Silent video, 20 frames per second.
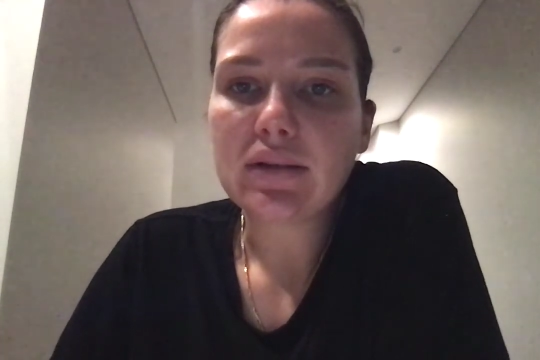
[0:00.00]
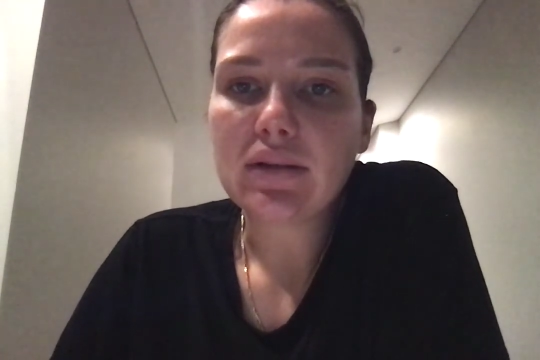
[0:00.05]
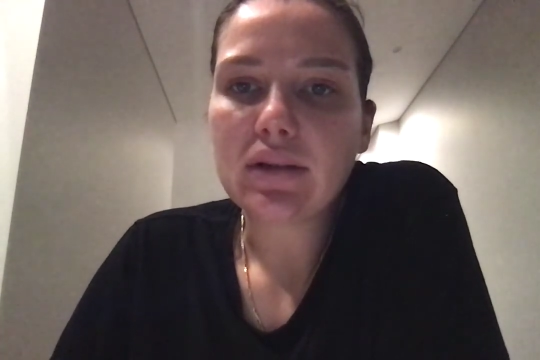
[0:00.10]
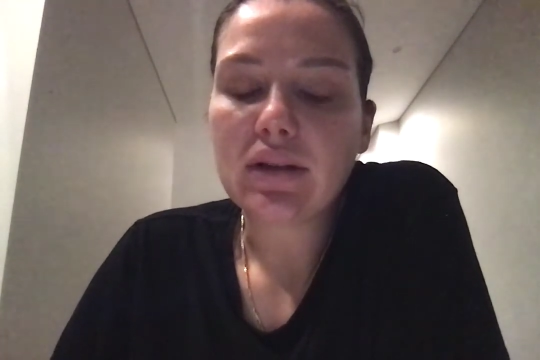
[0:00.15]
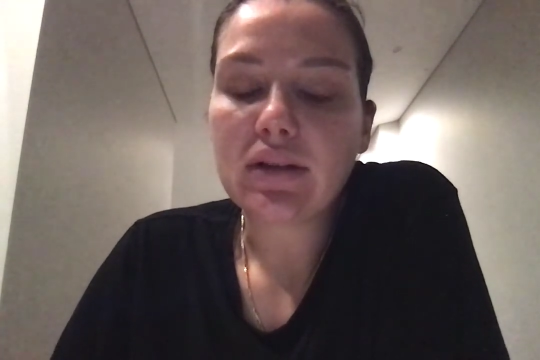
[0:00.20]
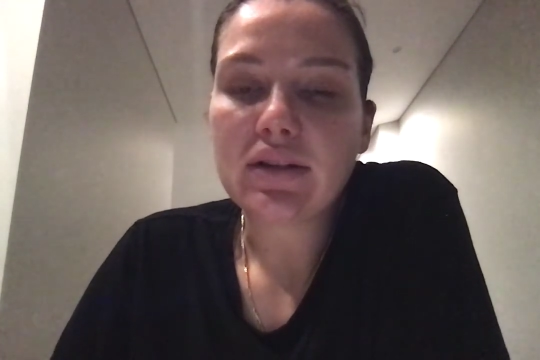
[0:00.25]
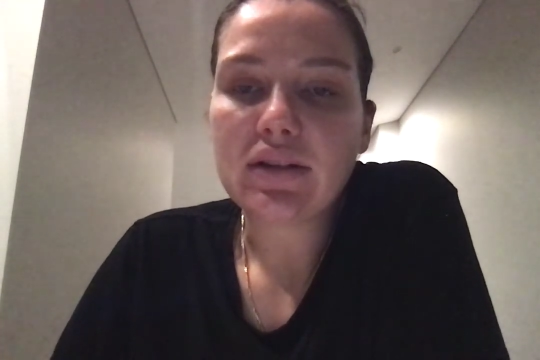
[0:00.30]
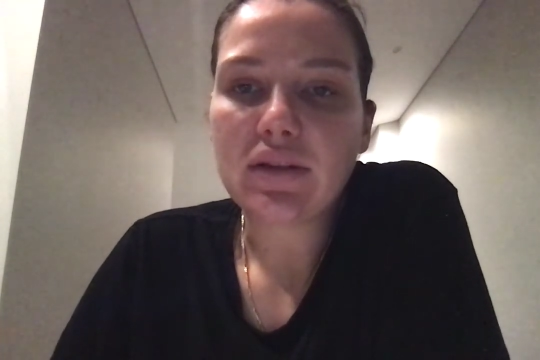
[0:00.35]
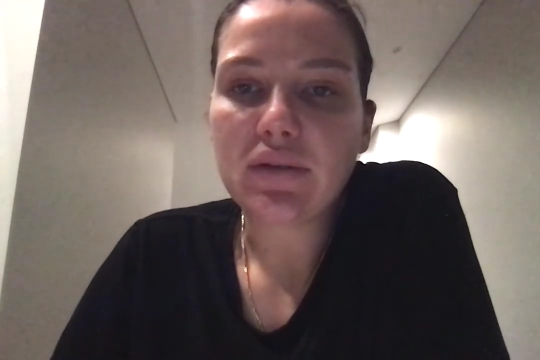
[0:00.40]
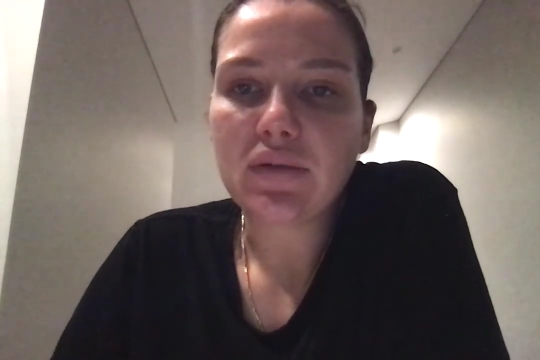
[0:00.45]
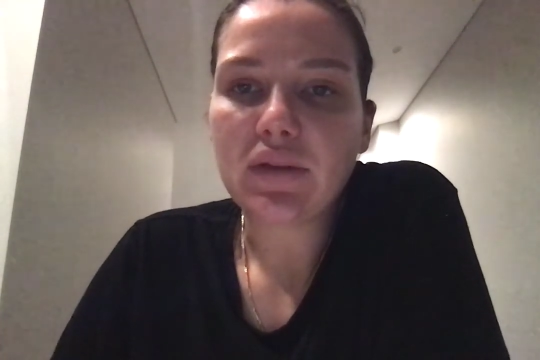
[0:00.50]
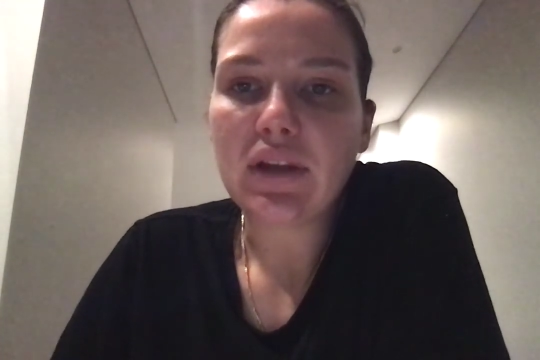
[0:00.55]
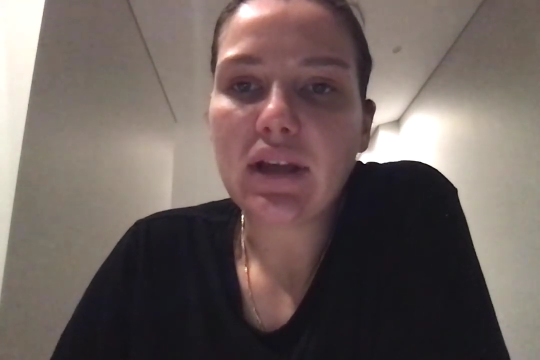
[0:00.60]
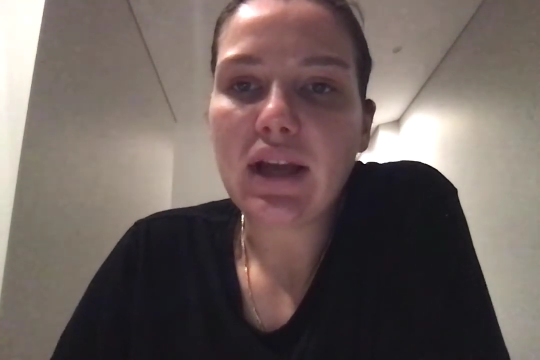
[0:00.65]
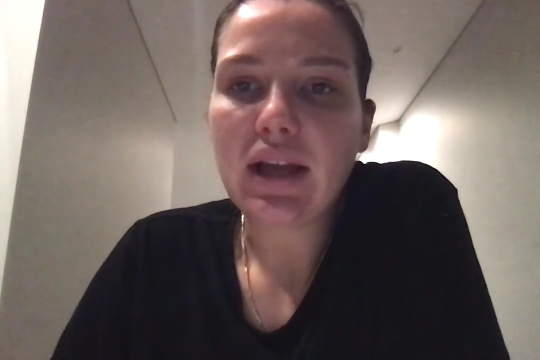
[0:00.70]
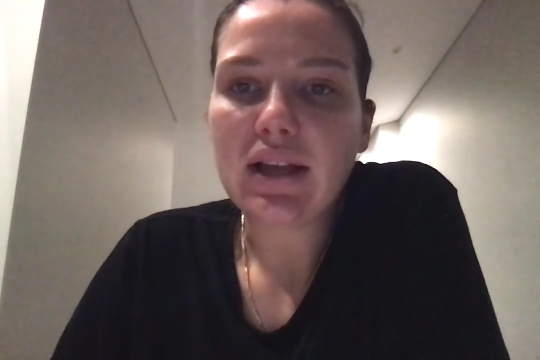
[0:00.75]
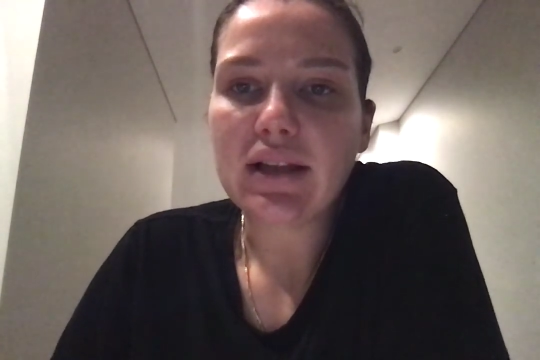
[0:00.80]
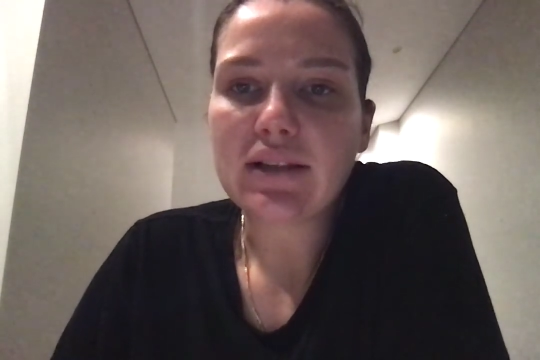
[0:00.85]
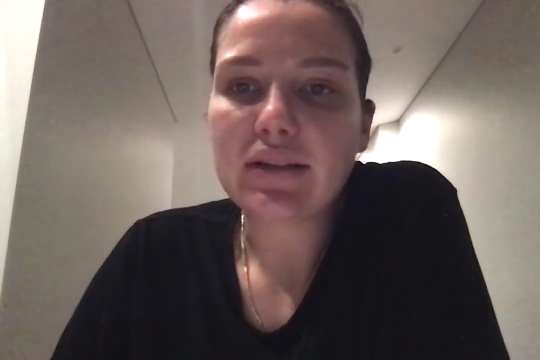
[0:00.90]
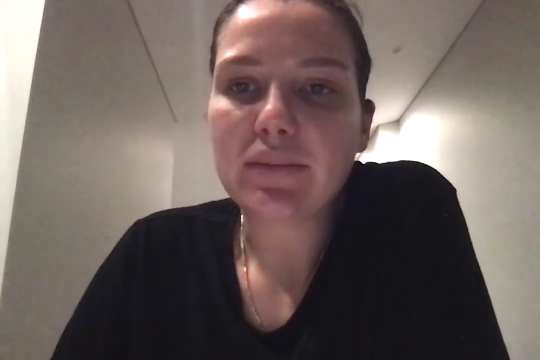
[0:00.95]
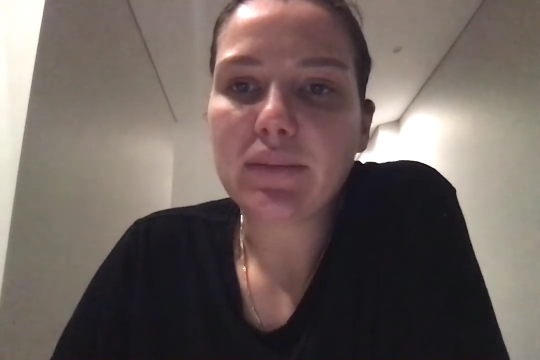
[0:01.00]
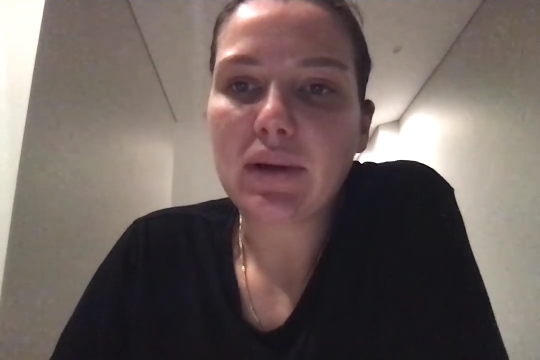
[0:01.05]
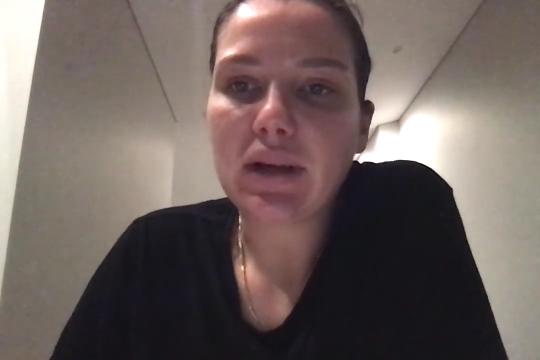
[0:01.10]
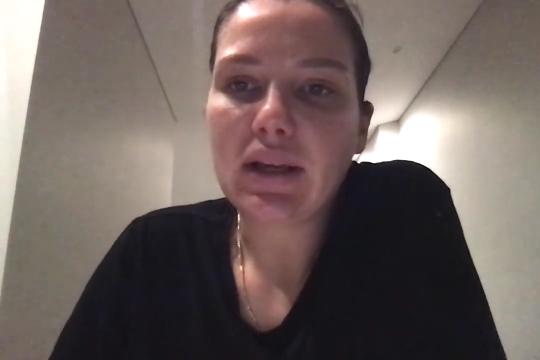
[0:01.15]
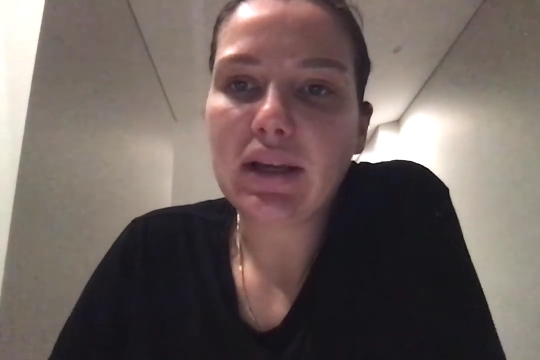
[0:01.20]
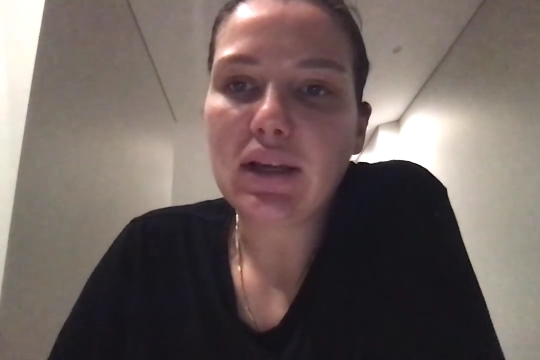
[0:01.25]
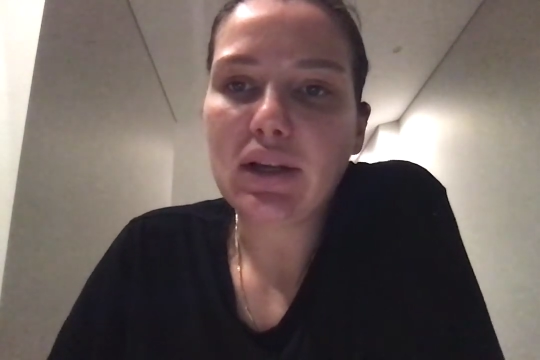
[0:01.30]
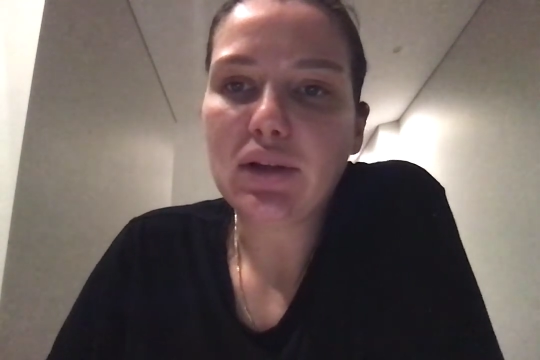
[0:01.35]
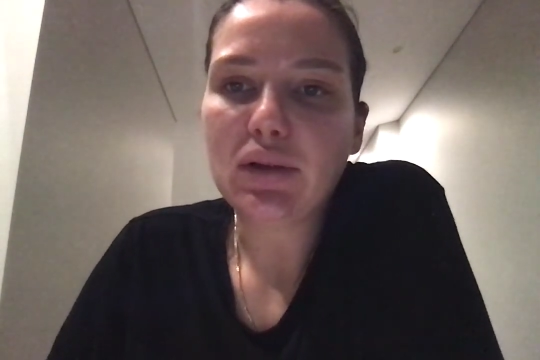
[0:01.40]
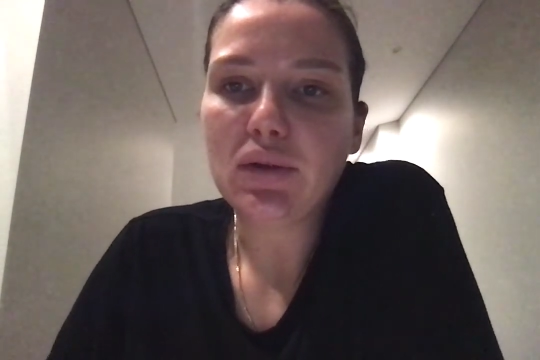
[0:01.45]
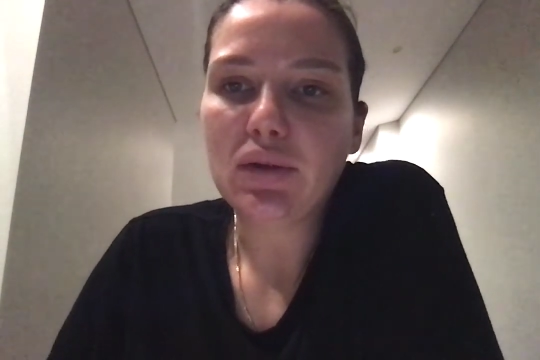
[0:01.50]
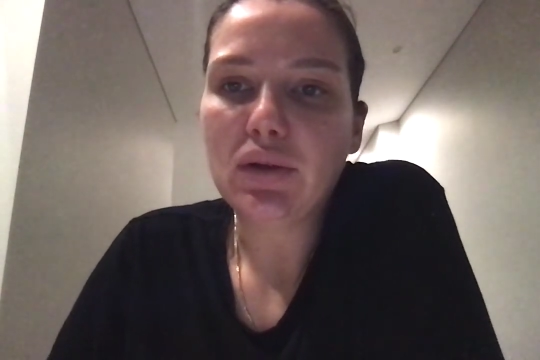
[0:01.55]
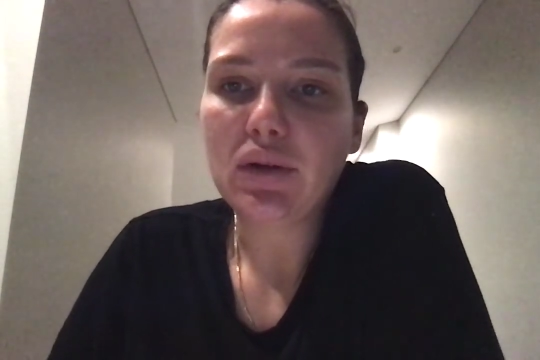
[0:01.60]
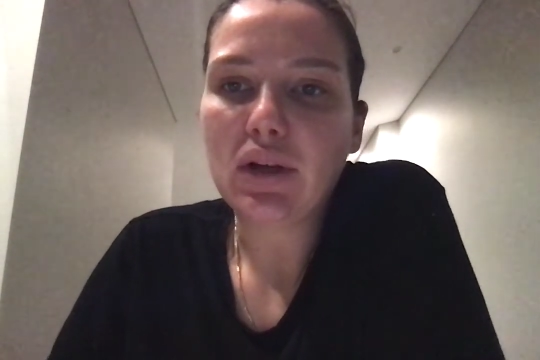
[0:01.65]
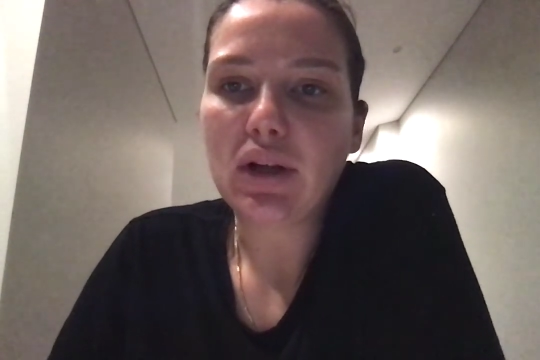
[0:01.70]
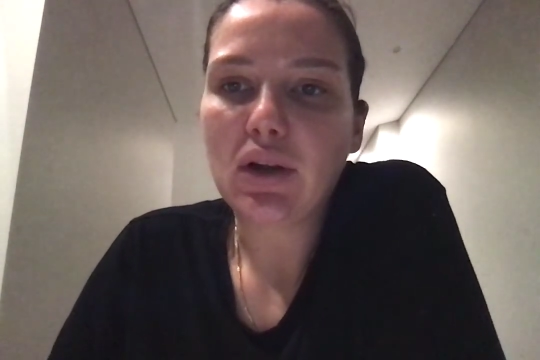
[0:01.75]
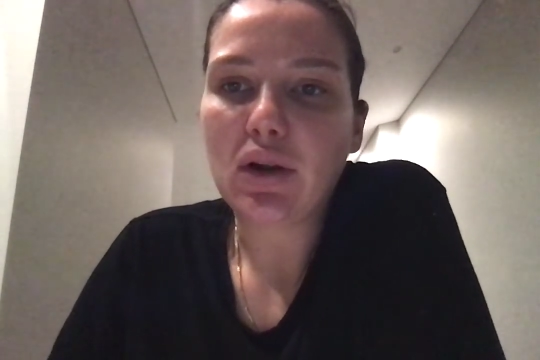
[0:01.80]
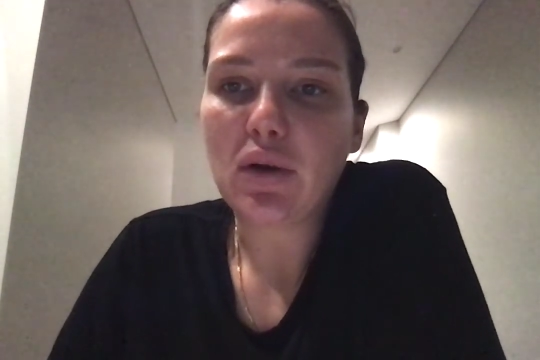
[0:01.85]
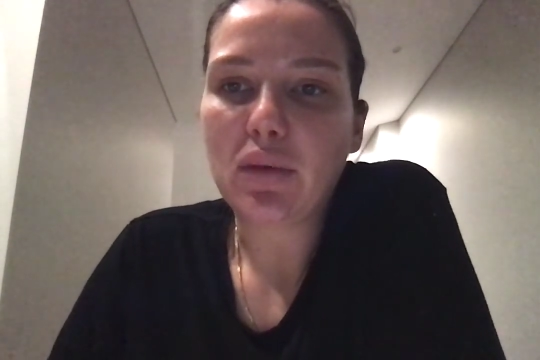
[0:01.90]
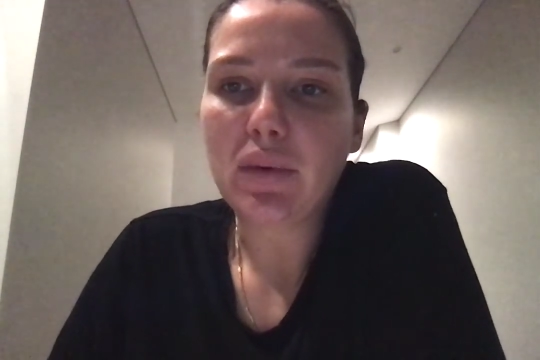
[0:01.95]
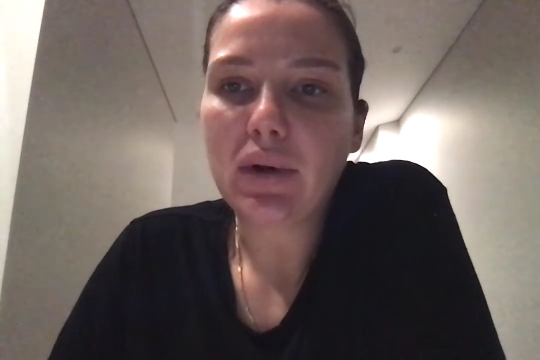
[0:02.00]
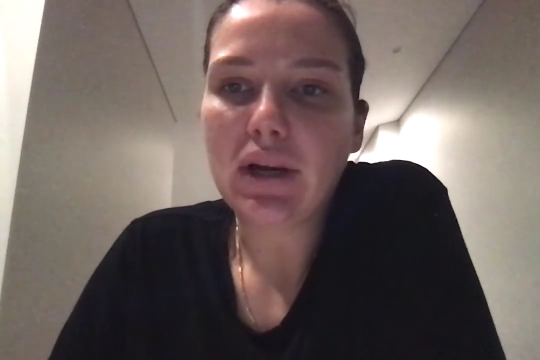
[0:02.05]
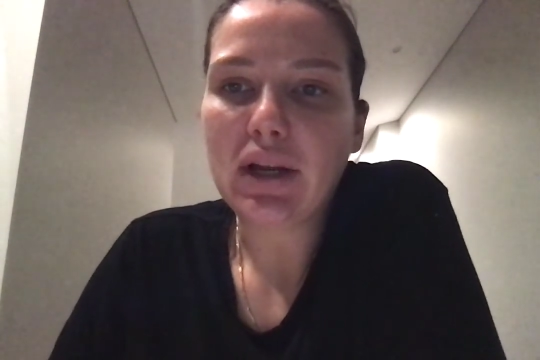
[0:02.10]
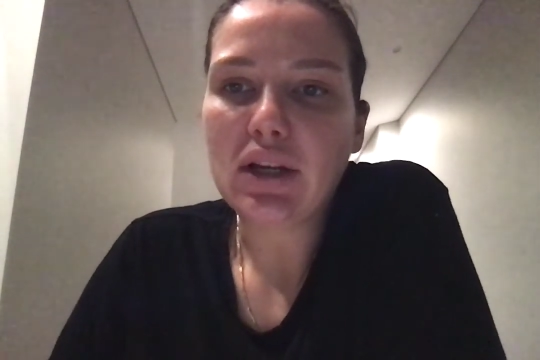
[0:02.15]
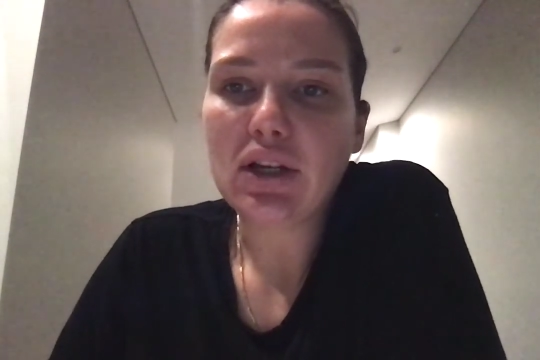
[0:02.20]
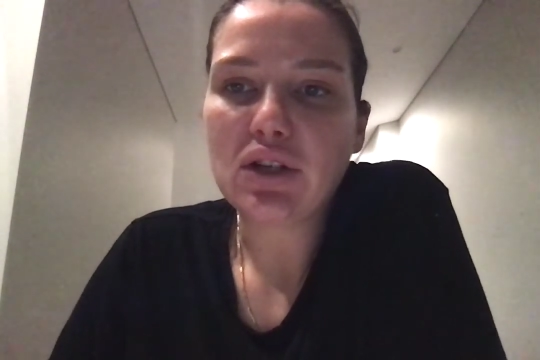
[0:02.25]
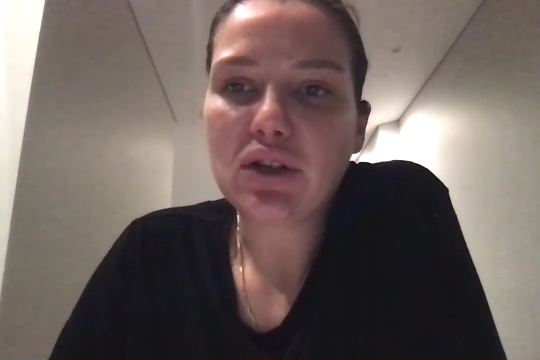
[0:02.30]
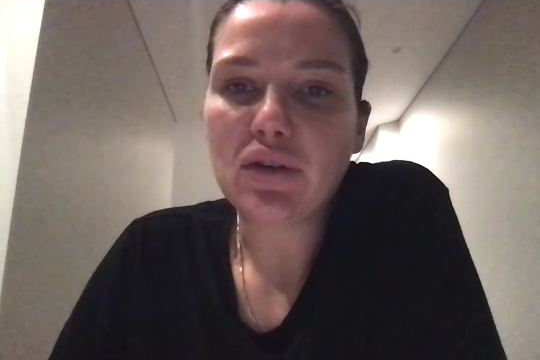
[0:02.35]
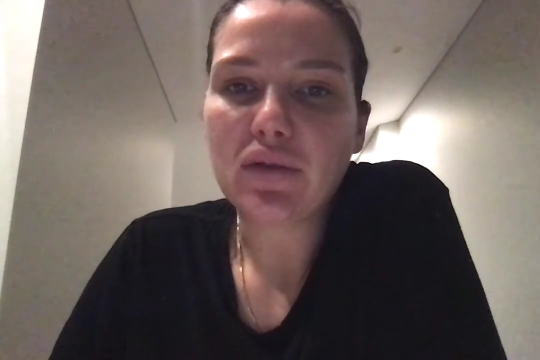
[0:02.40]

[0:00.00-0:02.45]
severe asthma include a combination